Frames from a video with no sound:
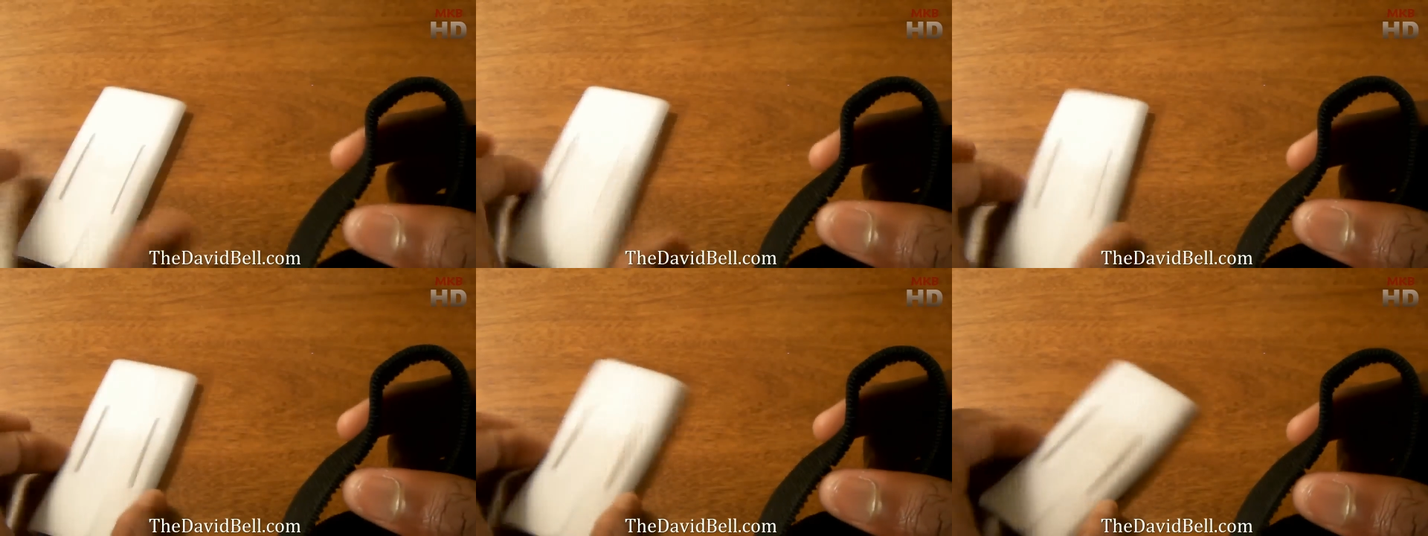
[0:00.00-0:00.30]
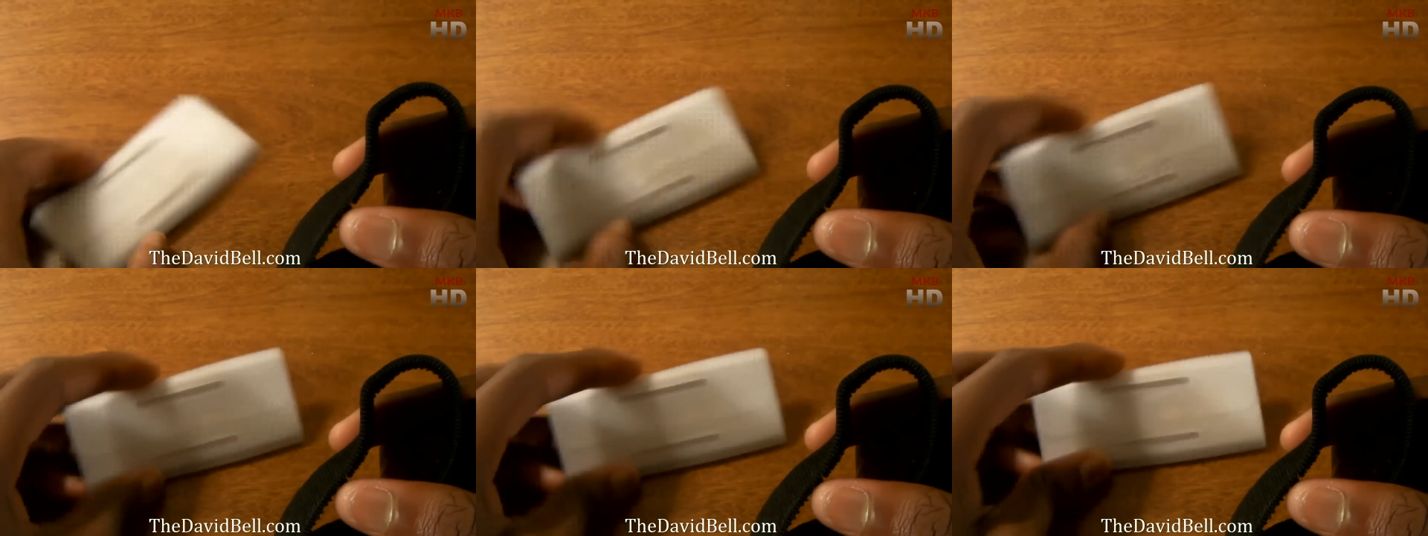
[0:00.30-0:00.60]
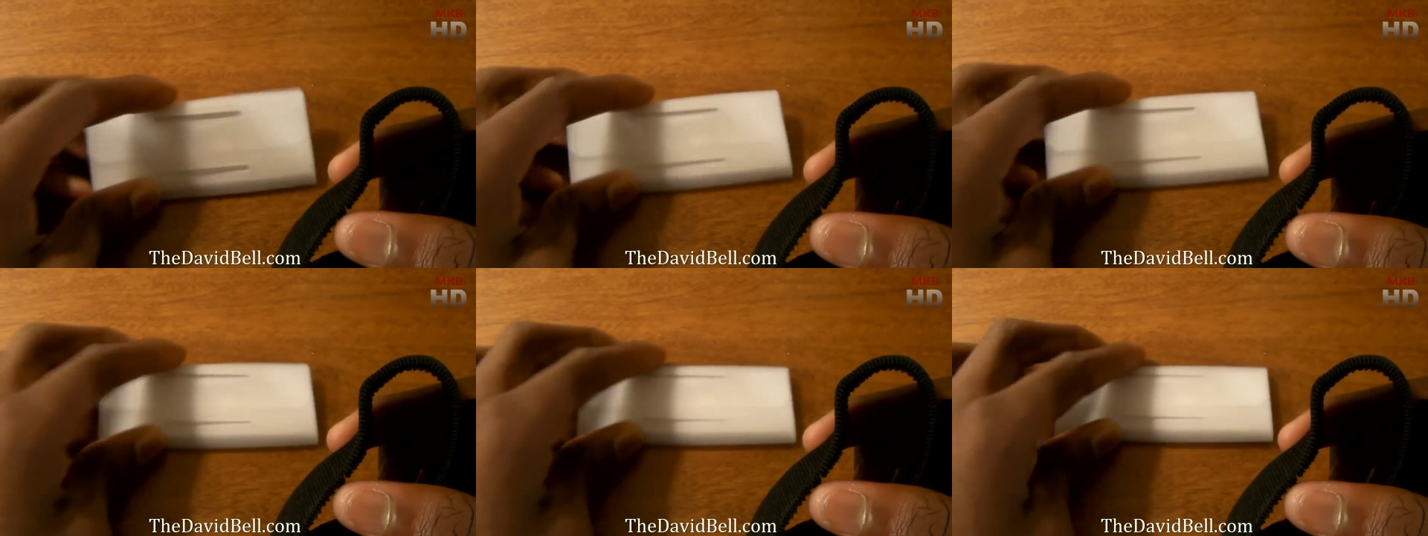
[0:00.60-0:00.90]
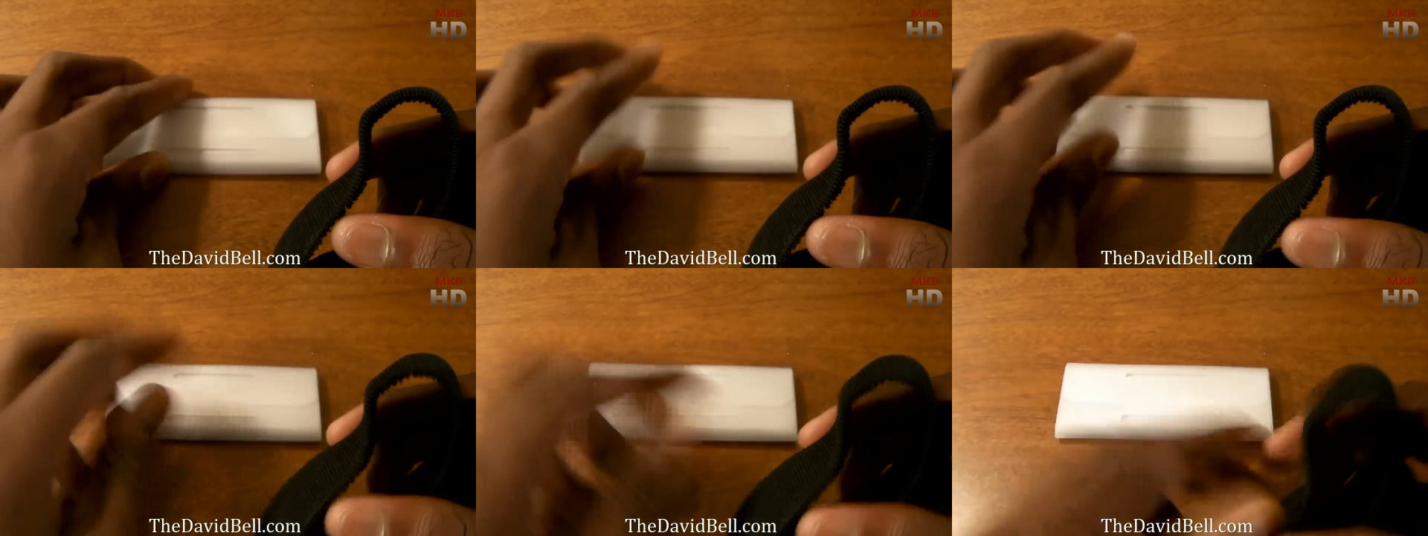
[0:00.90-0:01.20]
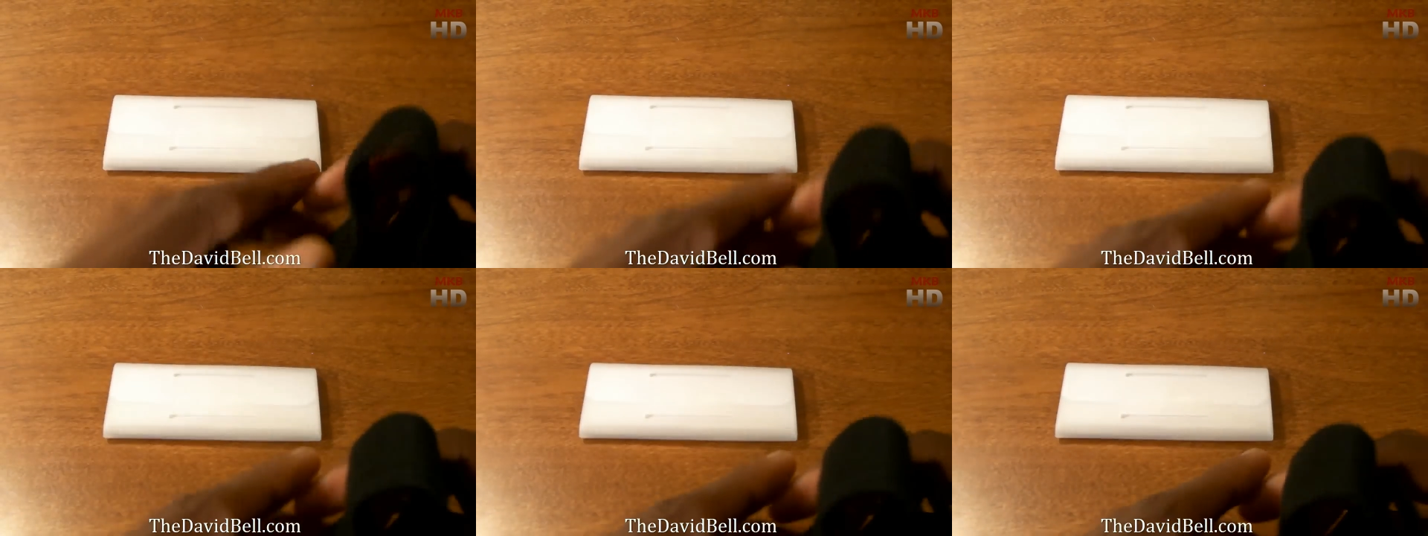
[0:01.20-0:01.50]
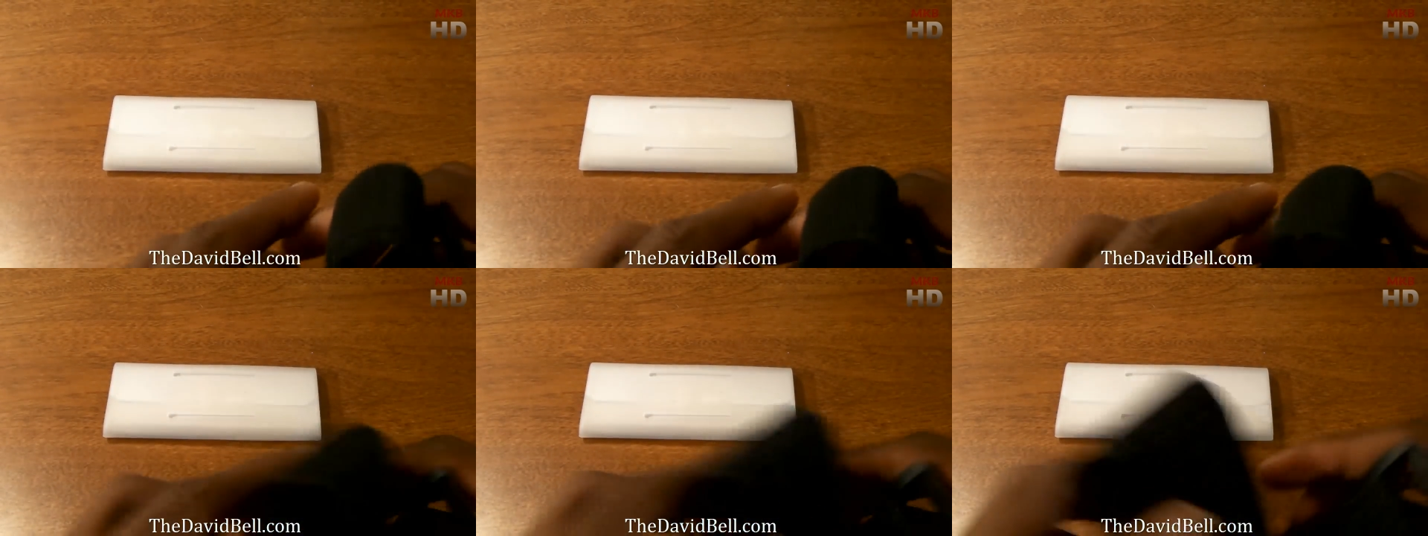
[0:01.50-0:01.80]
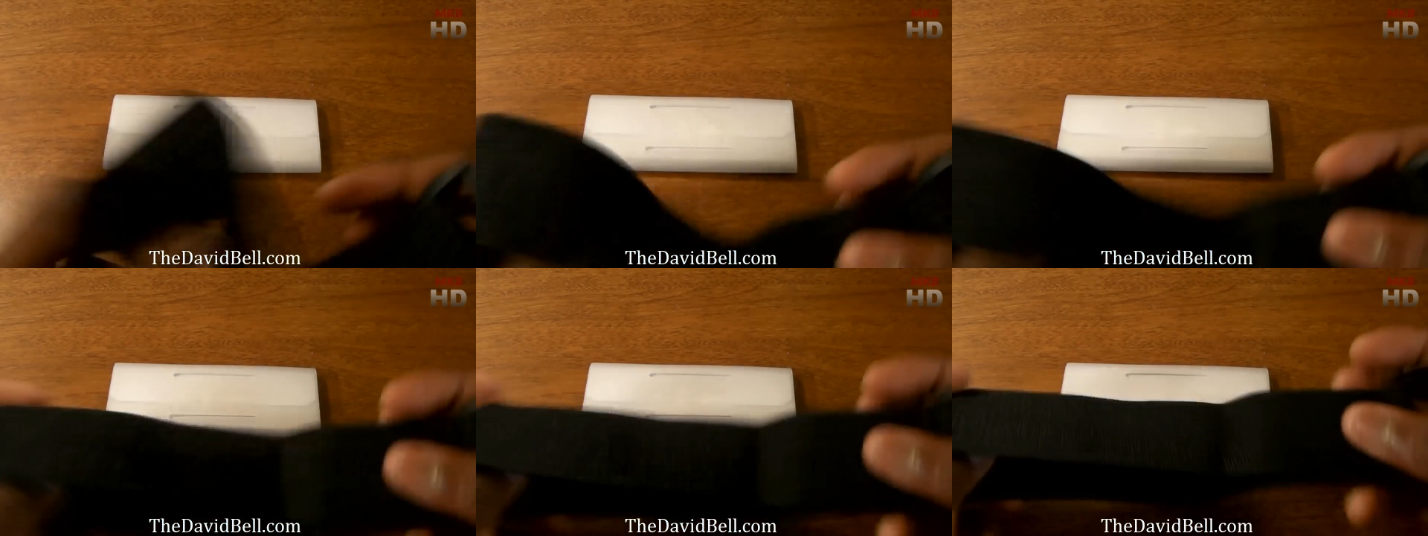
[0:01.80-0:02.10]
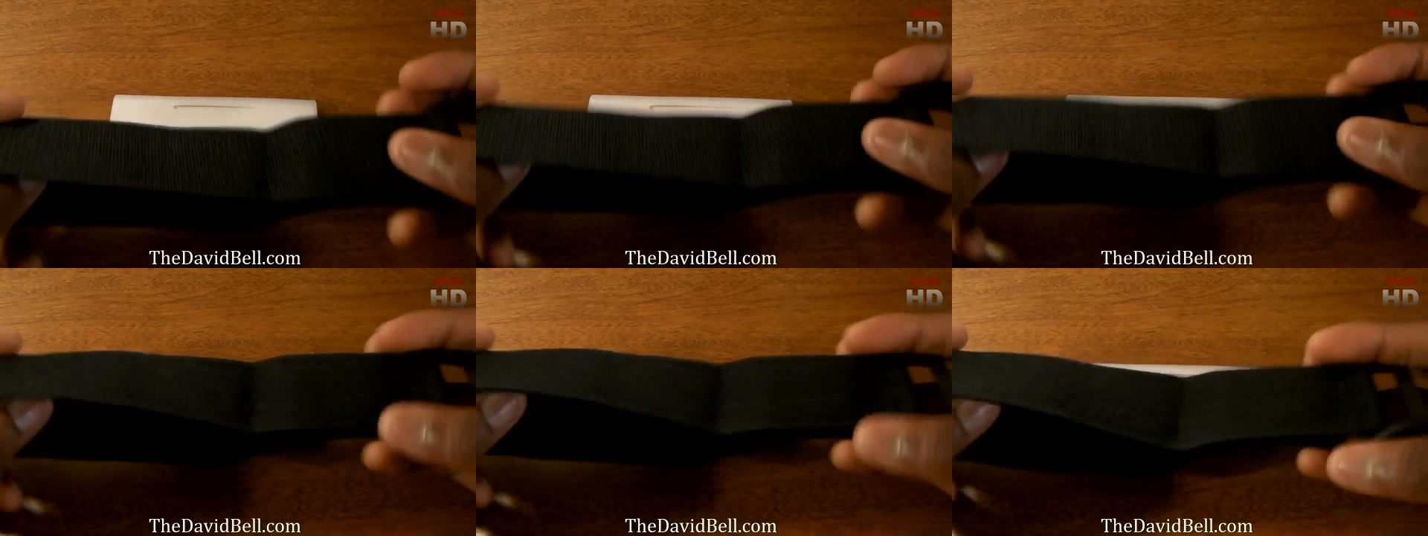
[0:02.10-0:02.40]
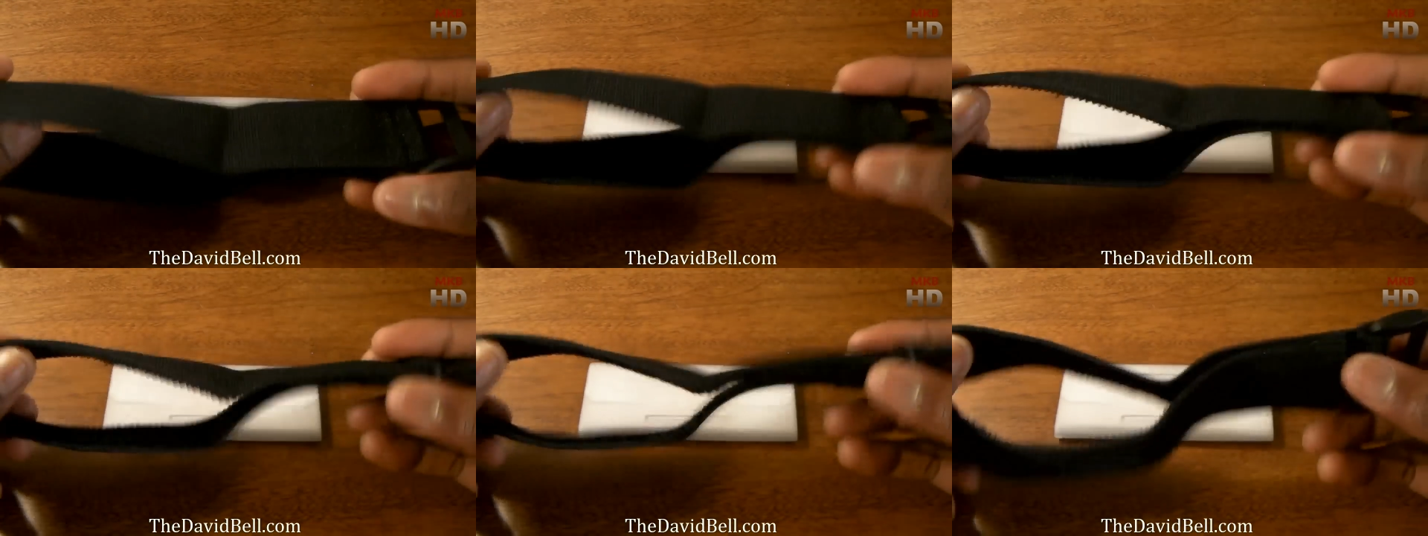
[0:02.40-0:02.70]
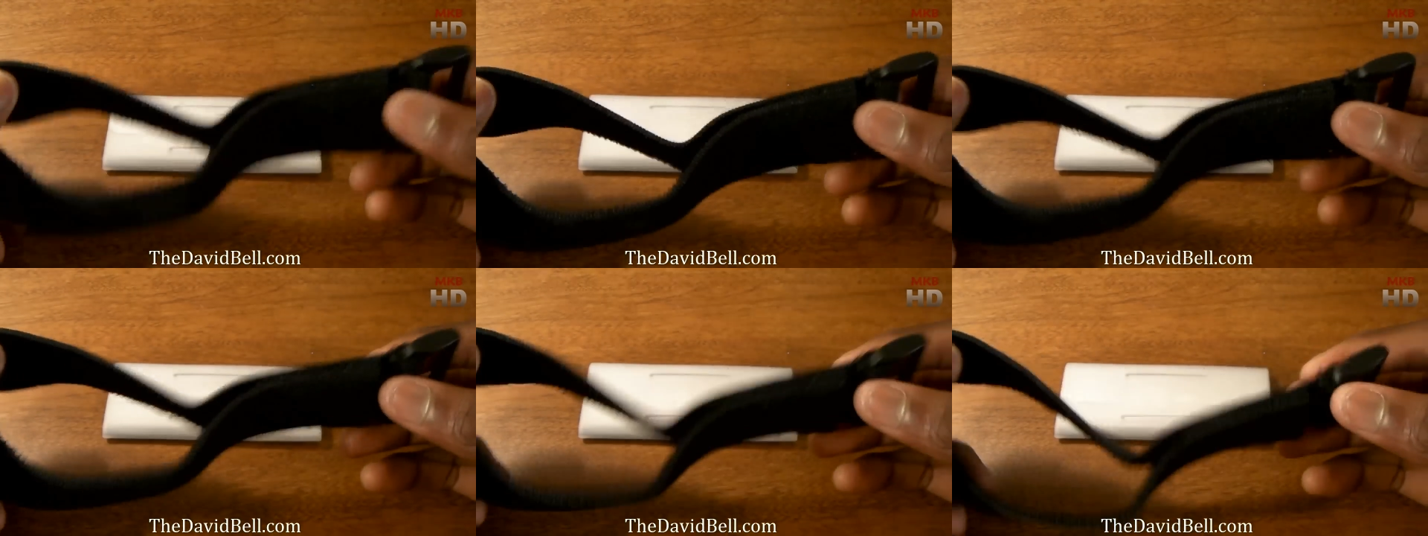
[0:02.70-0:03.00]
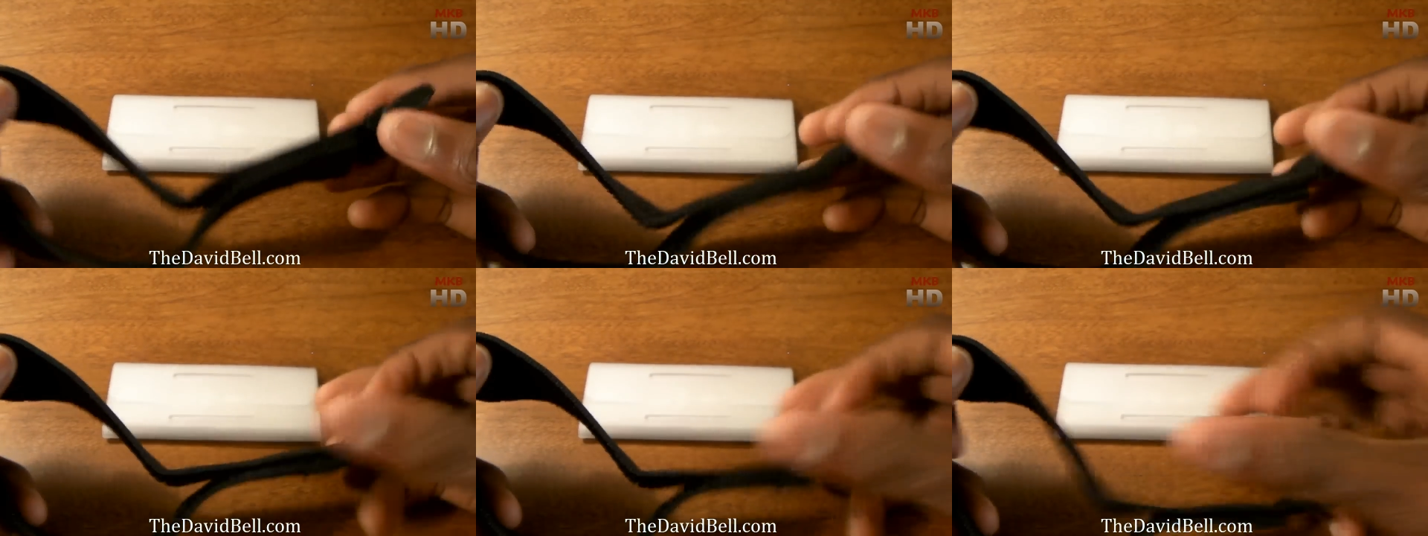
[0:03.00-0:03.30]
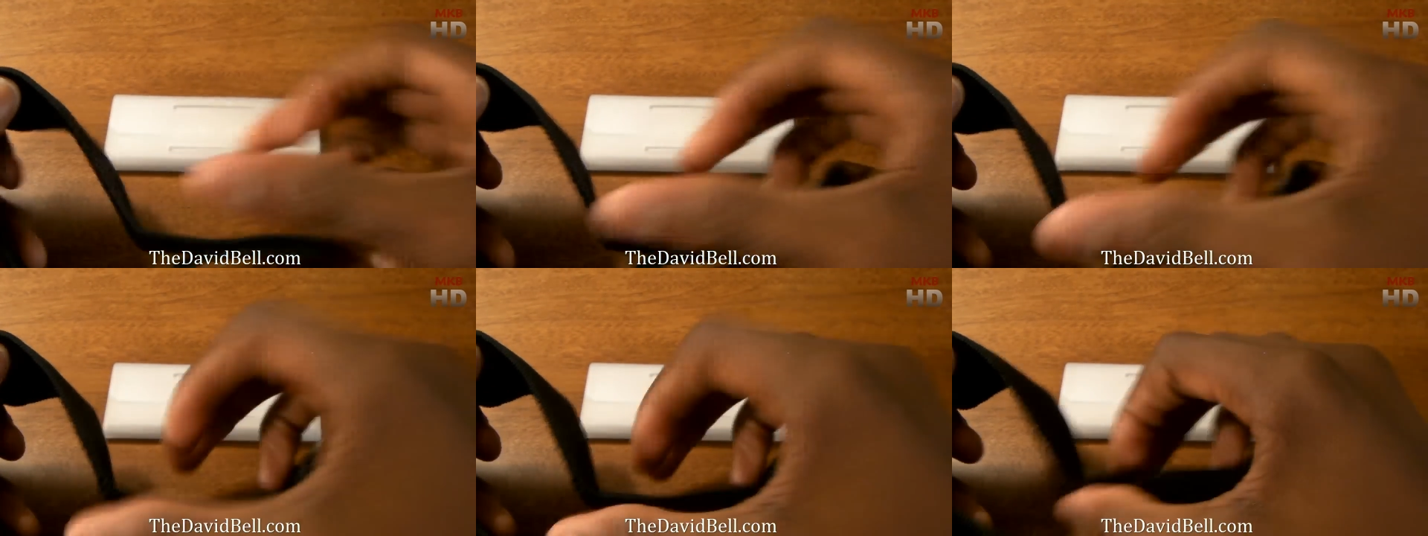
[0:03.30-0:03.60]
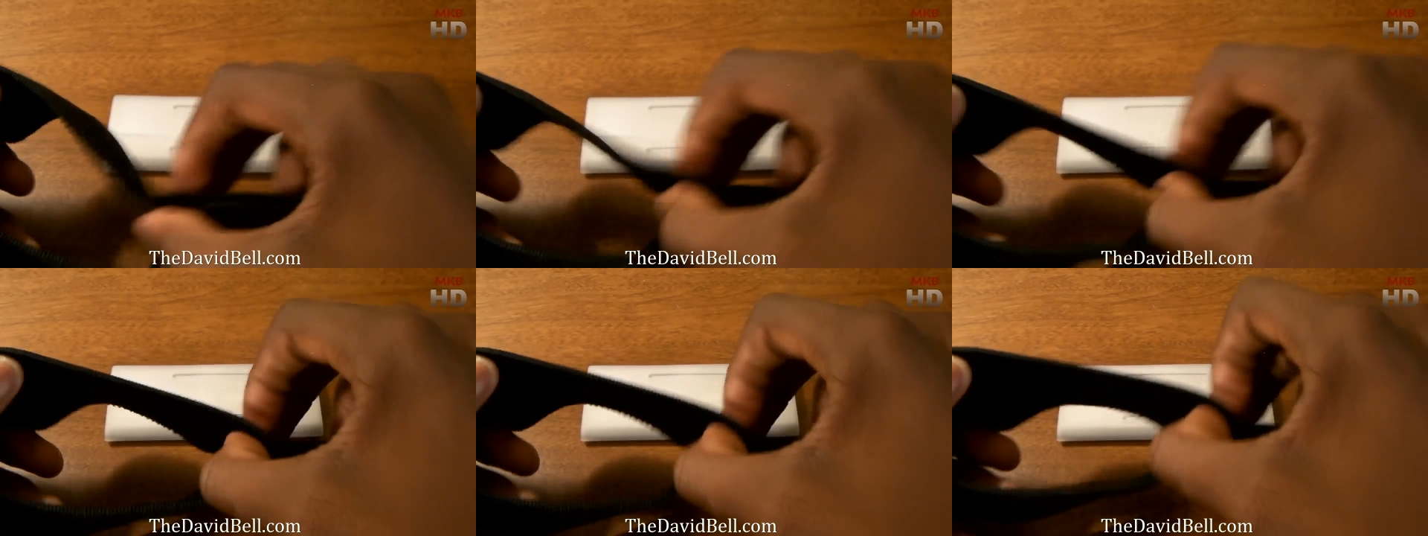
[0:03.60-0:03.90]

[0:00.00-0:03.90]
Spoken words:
Nobody's mouth can be seen.